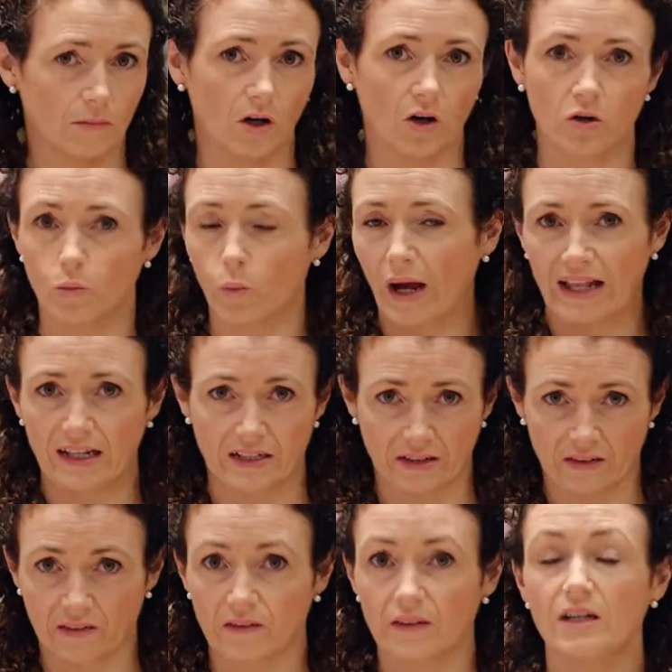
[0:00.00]

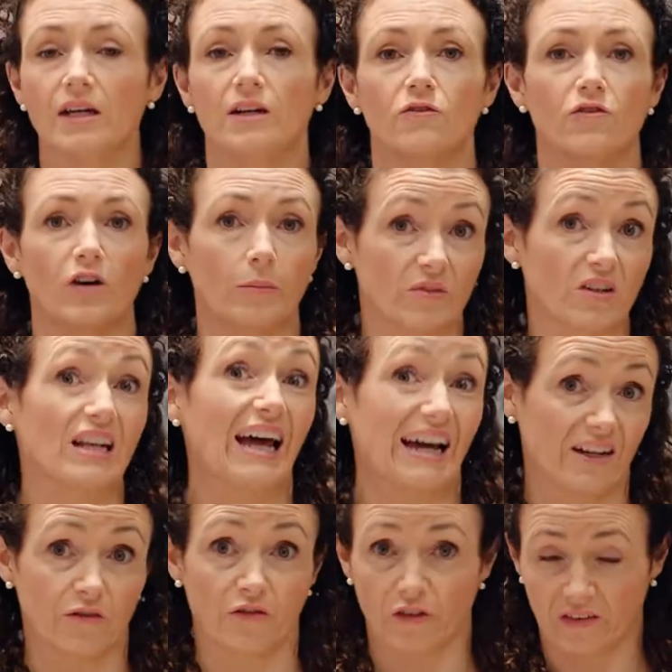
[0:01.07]
unwellness from
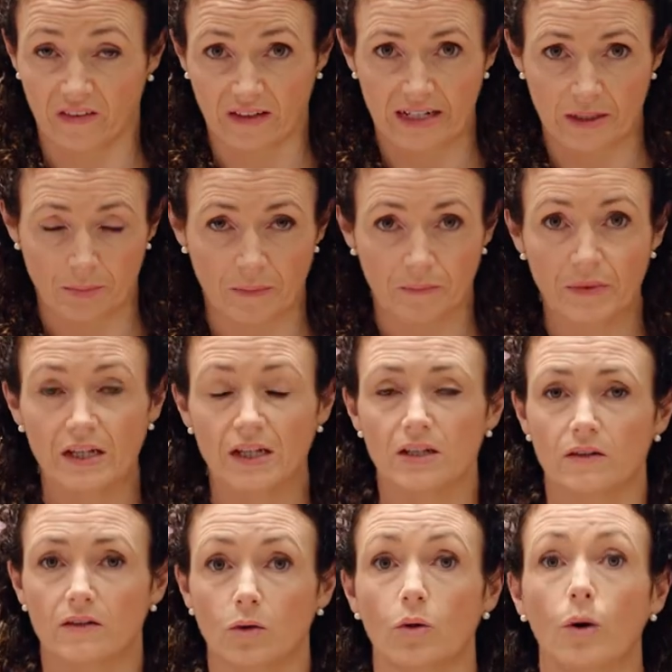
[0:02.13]
lack of sleep.
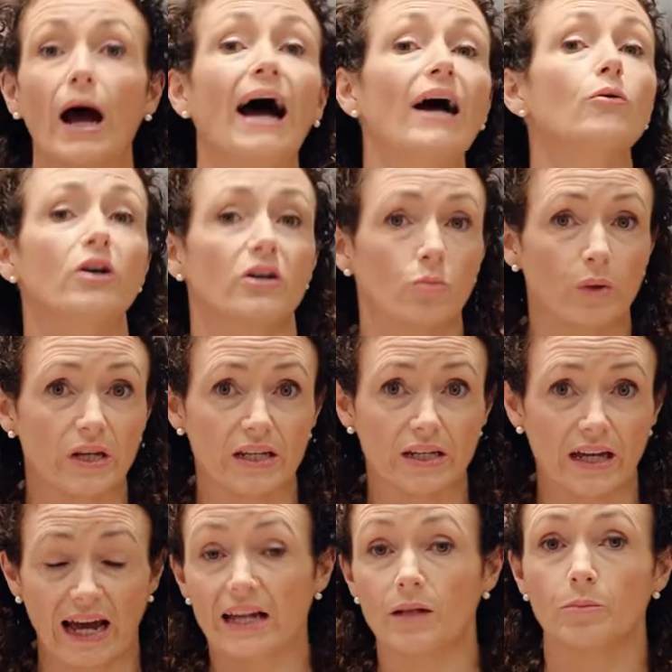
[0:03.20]
So how can we
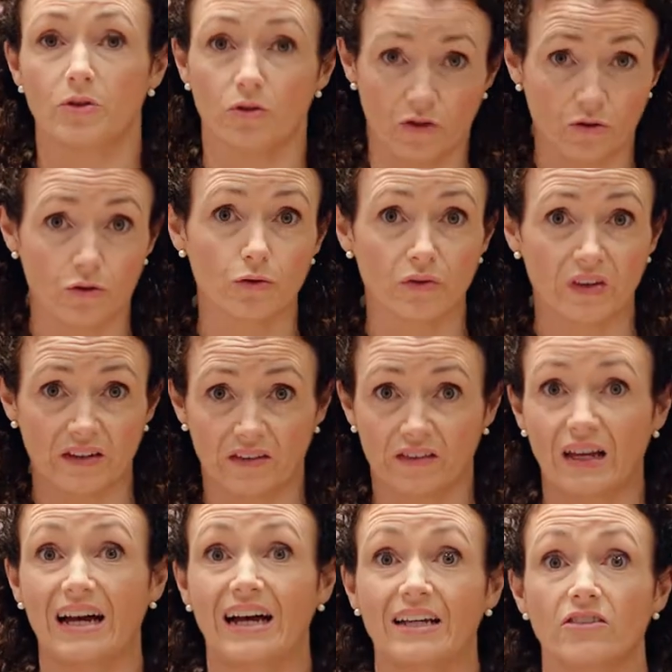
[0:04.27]
help you through this
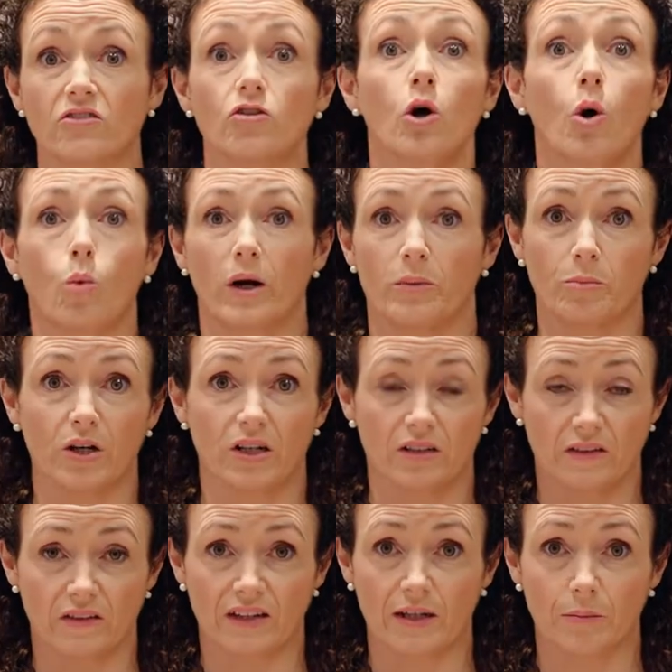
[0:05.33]
and what
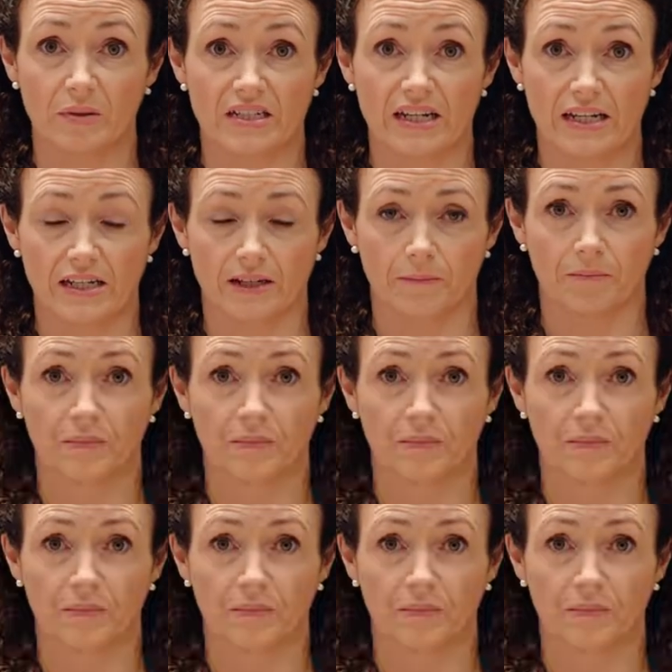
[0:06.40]
products can be taken?